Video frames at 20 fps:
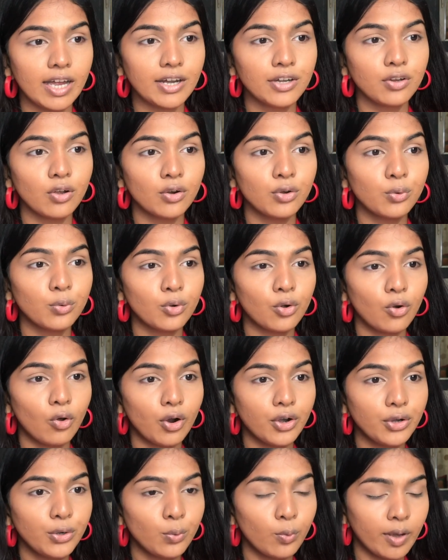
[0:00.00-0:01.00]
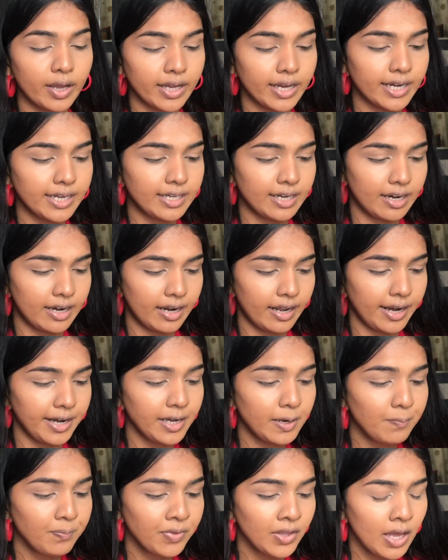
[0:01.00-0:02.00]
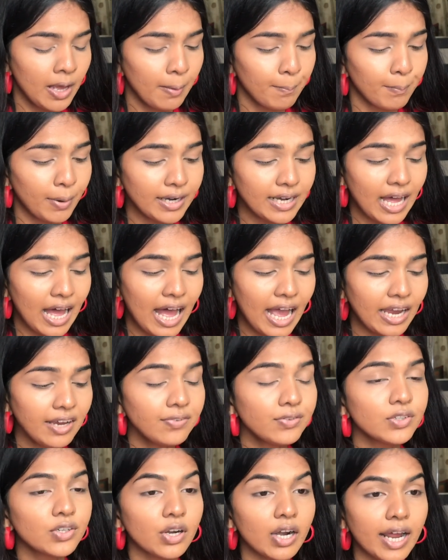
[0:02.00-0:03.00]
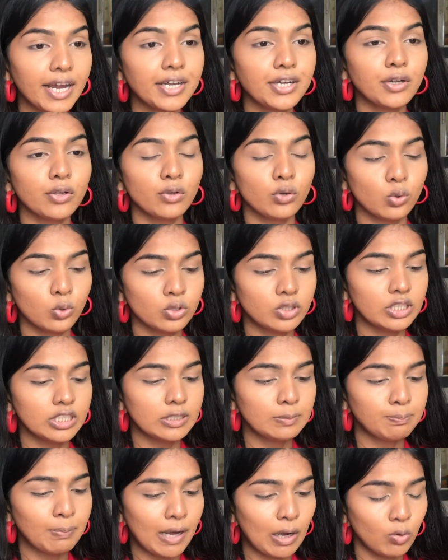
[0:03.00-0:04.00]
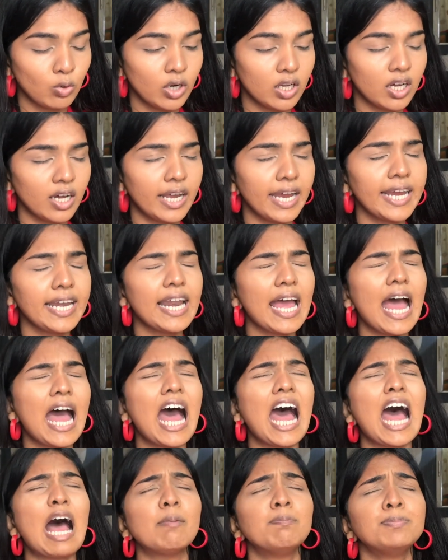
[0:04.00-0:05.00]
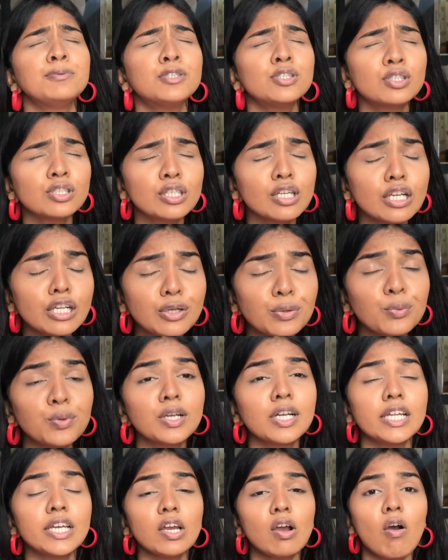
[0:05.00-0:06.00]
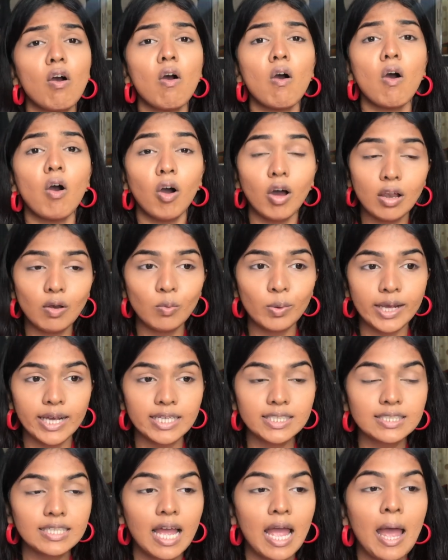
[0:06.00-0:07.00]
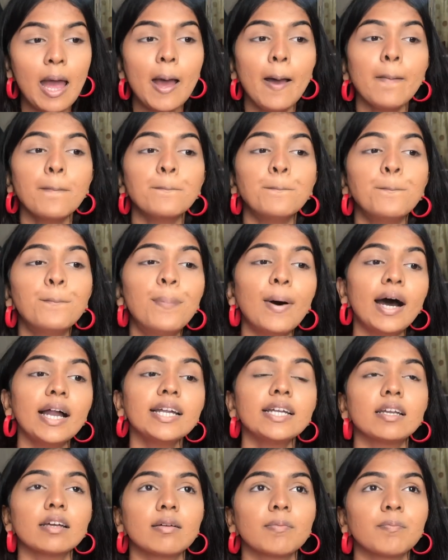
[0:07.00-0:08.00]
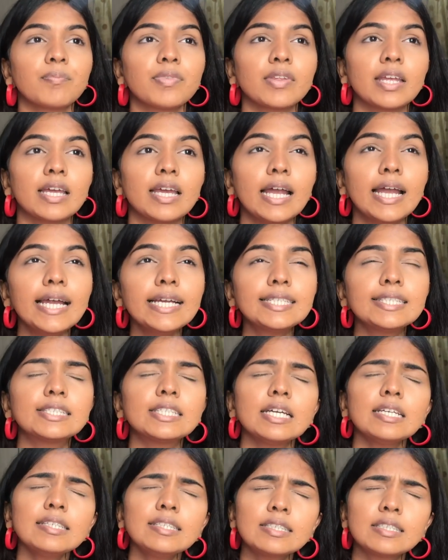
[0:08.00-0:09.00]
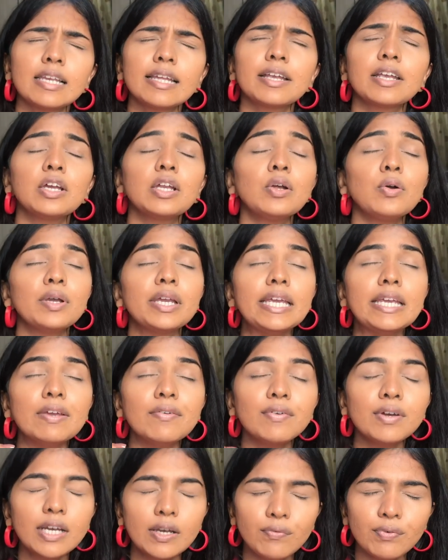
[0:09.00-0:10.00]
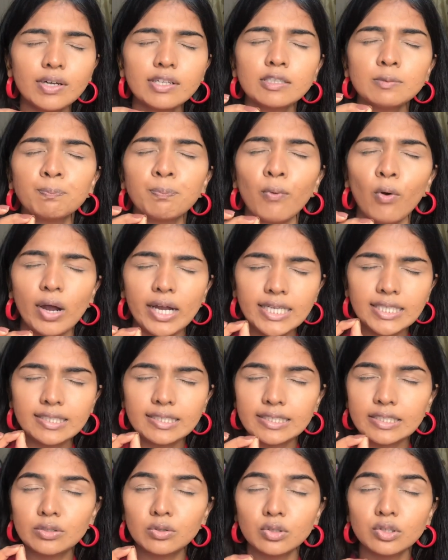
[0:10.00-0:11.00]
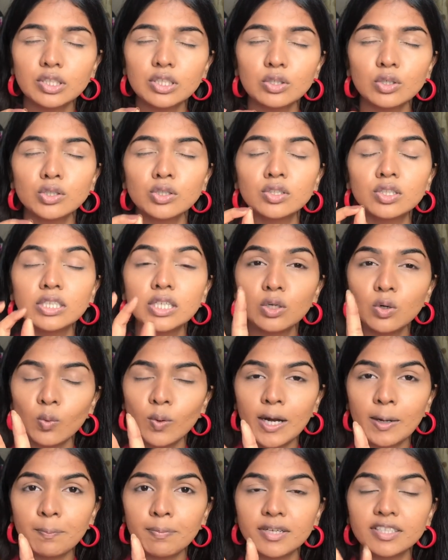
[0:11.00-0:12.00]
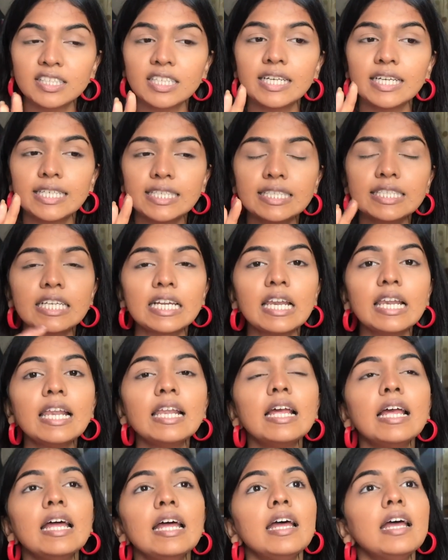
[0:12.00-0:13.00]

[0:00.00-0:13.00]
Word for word: that you're not, not doing it right. But I've tried to use this powder in absolutely always, but it just like, you know, even if it is 0.0001%, it still